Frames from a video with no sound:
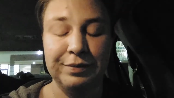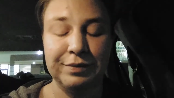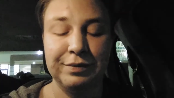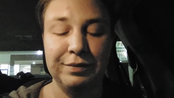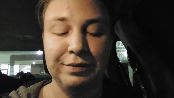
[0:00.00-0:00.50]

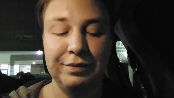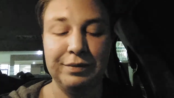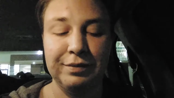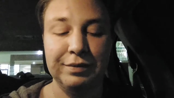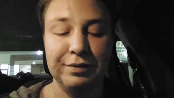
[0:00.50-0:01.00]

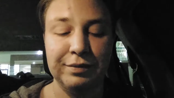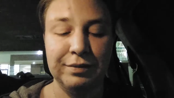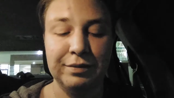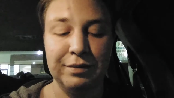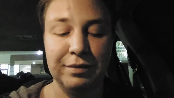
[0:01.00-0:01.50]

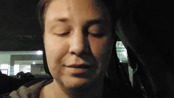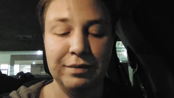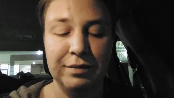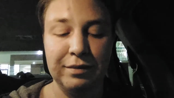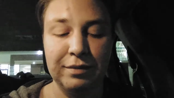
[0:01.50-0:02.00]

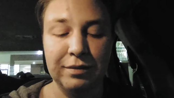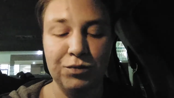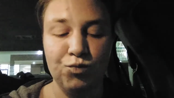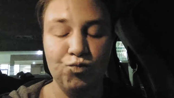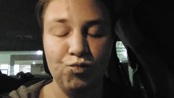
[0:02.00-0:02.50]

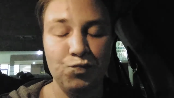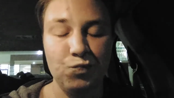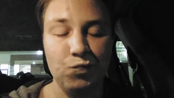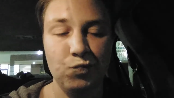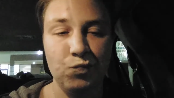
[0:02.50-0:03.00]

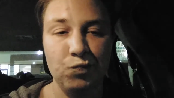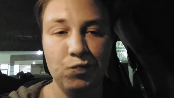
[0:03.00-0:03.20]
[no speech]